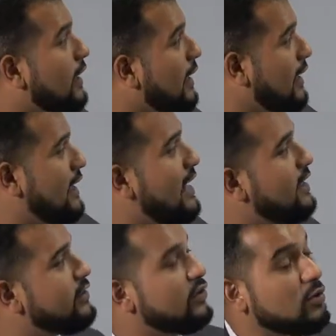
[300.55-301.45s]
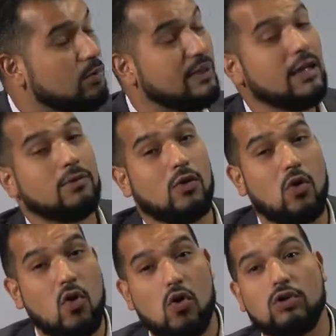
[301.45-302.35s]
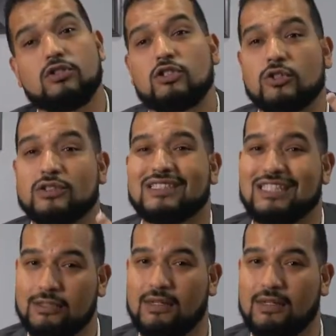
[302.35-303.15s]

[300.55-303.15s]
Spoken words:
and that is to be able to hold your team